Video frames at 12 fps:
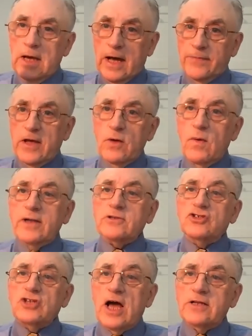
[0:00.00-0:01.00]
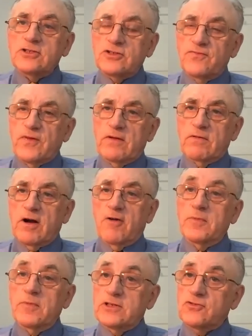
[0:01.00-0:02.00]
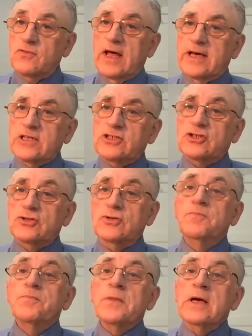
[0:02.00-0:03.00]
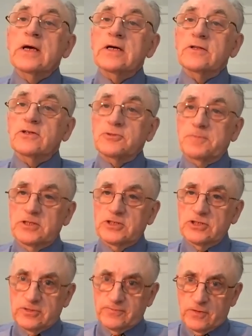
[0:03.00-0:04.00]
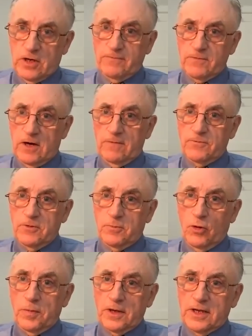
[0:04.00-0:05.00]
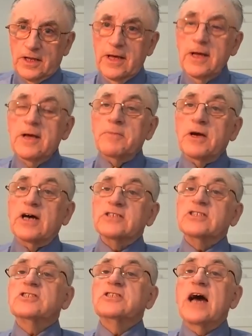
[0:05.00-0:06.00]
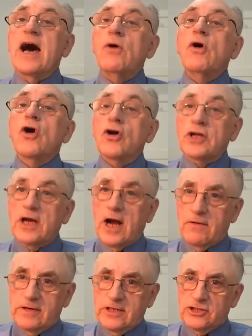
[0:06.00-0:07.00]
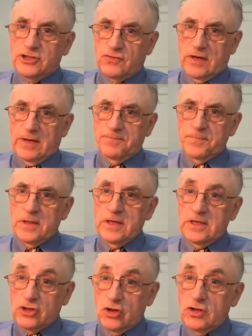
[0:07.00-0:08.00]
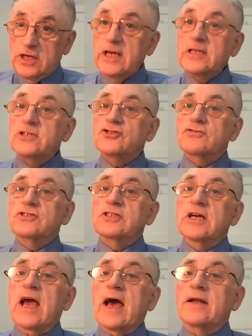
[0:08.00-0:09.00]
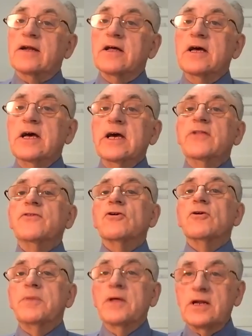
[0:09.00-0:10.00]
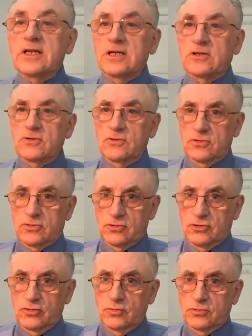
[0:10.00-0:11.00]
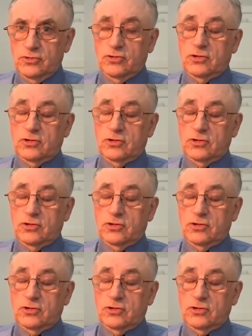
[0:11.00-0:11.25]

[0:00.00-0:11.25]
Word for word: and they want to challenge the federal government as it relates to this business of the mobility, because it's now hurting our industry. It's hurting industries in Canada in their ability to